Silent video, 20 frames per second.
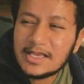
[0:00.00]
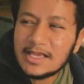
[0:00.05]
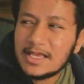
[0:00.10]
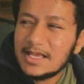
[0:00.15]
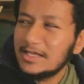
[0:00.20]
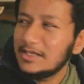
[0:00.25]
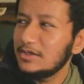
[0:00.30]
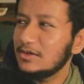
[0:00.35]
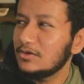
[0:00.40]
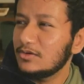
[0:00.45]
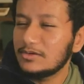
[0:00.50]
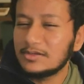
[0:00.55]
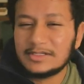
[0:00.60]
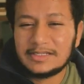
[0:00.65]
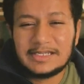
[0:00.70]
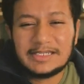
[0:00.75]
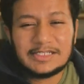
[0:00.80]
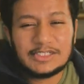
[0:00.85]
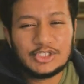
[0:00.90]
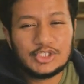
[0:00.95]
you're
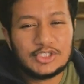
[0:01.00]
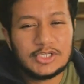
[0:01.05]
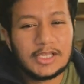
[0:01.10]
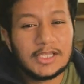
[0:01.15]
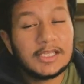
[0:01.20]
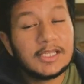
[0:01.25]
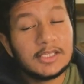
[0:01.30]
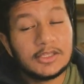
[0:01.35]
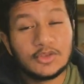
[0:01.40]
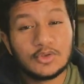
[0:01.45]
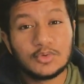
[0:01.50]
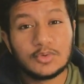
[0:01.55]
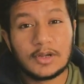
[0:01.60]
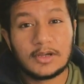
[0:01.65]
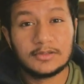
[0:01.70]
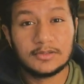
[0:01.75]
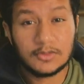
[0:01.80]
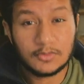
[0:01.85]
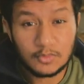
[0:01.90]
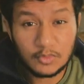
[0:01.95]
in jelly throughout
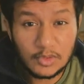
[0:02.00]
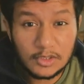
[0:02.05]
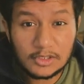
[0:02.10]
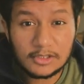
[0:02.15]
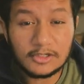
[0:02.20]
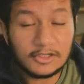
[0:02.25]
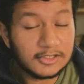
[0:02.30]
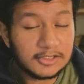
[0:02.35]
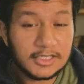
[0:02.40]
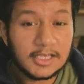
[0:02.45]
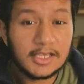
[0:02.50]
the world,